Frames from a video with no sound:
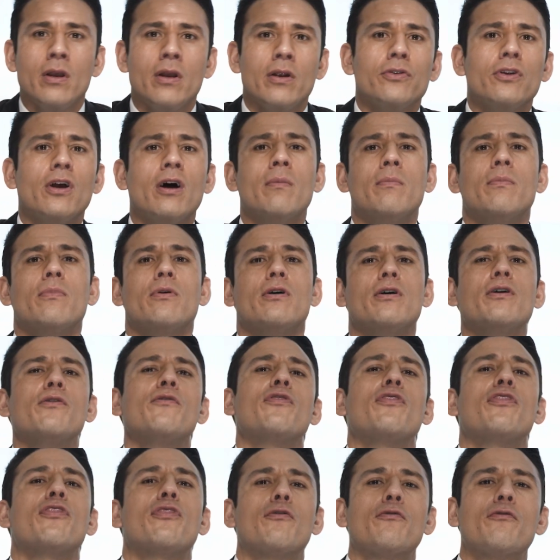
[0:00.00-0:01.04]
Number
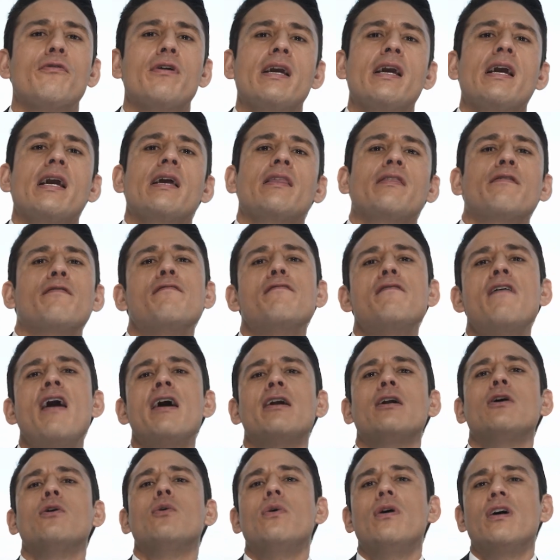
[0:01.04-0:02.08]
three, and the
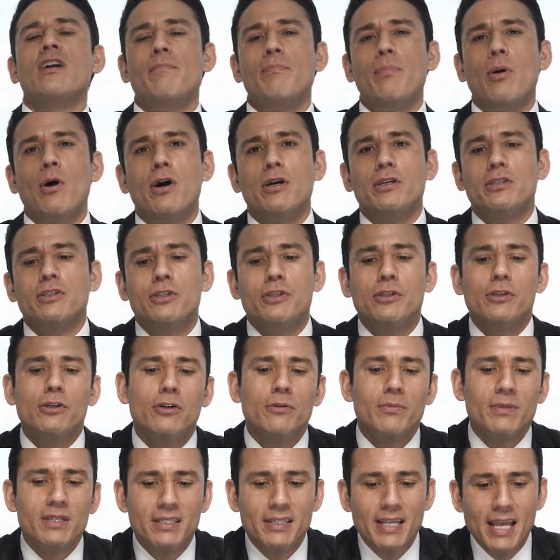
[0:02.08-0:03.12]
final one of part two,
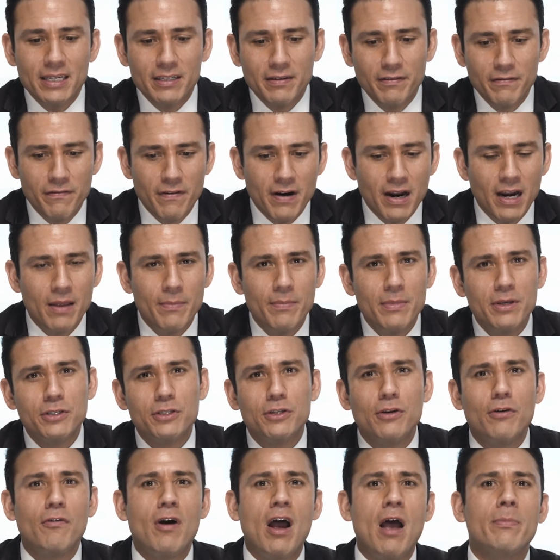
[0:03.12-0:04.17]
mistakes in finding
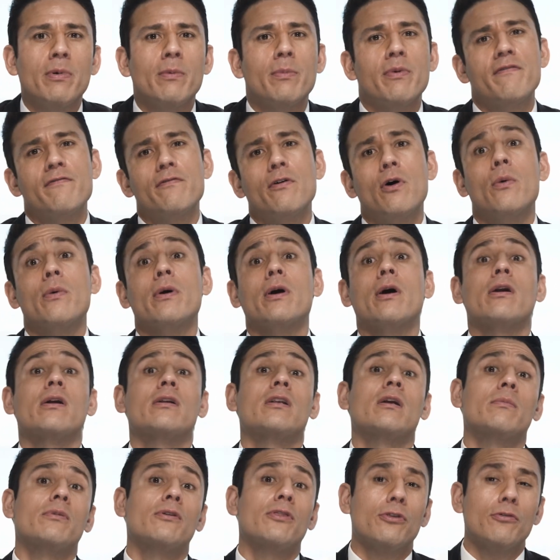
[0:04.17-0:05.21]
Mr. Right. But before we go to
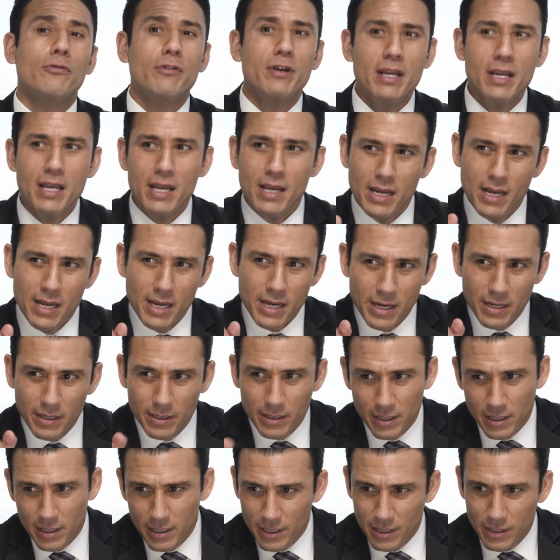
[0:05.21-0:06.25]
number three,
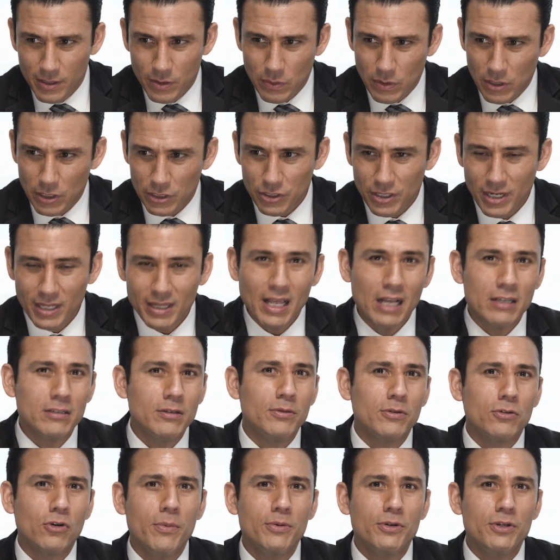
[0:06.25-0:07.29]
why don't you hit that
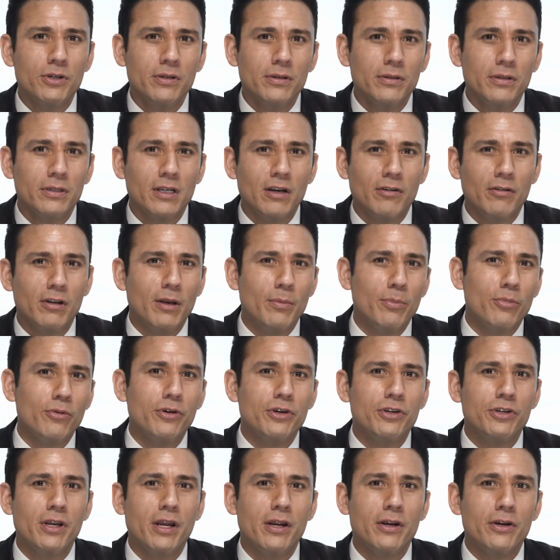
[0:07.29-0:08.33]
subscription, because I really
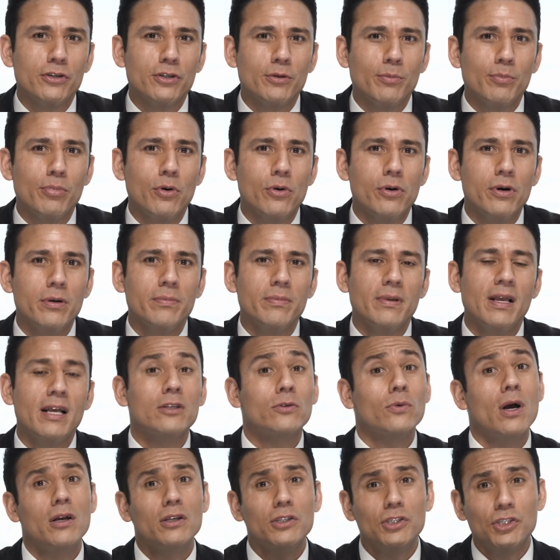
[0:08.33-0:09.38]
appreciate your support. As
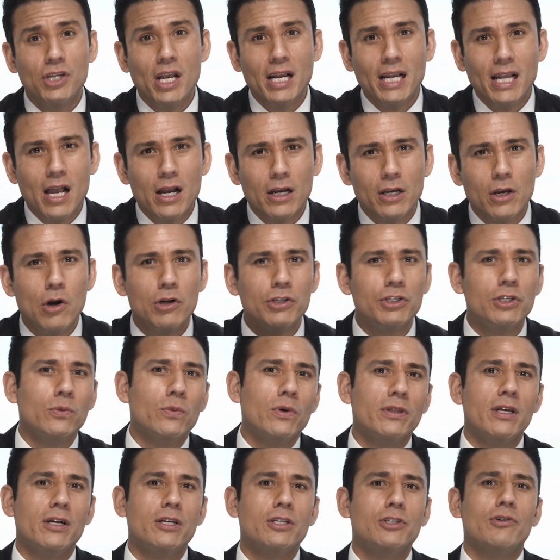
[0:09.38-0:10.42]
well as check out
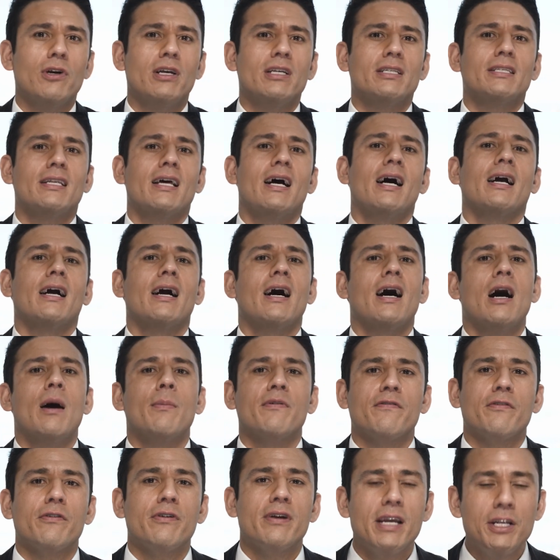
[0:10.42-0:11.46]
coachingwithundressed.com
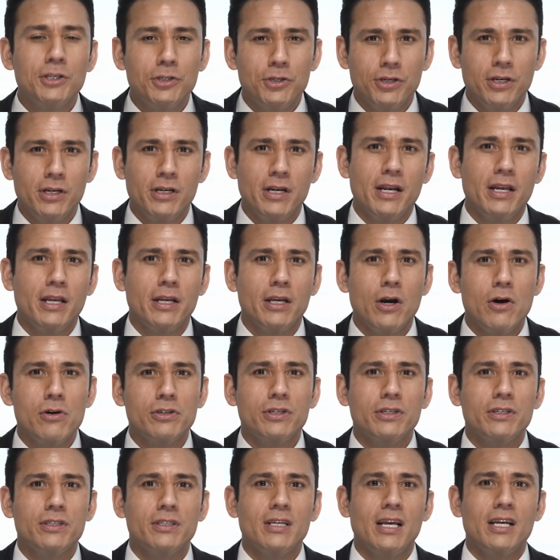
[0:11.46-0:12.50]
if you're interested in any
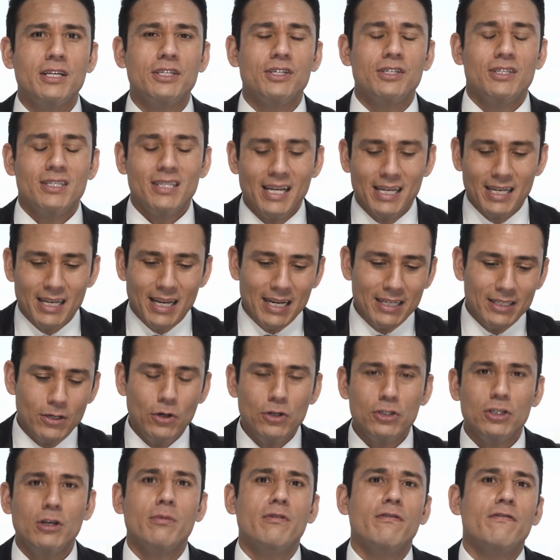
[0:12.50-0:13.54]
coaching sessions like I
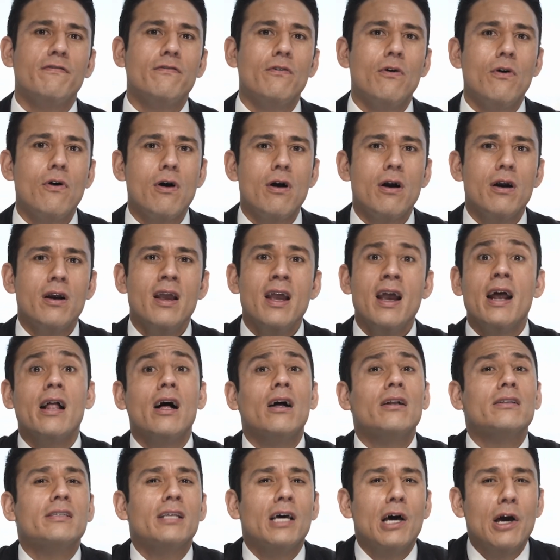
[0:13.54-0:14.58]
told you before, and
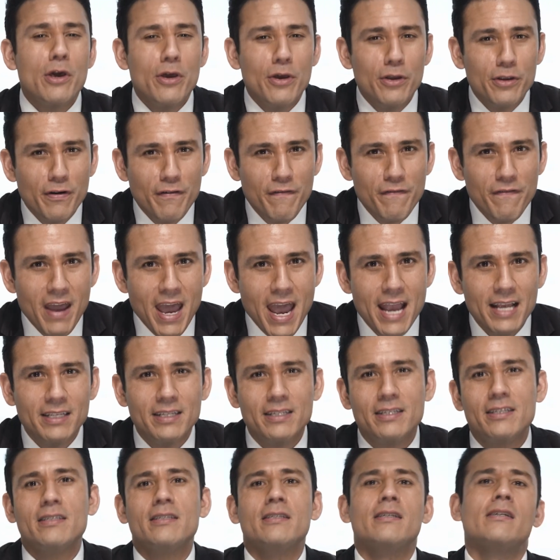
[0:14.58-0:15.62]
I'll tell you in your
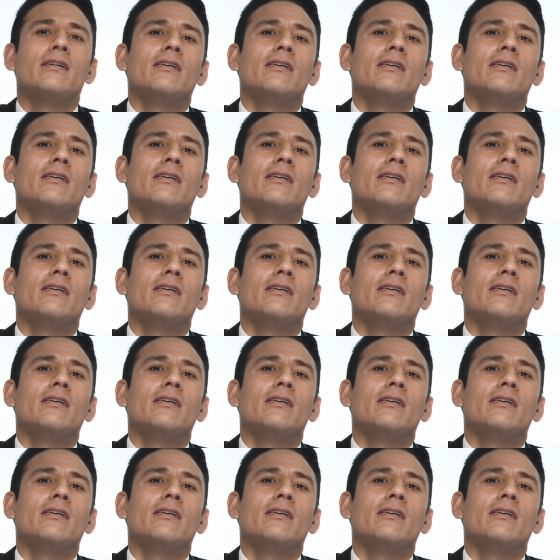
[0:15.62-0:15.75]
face.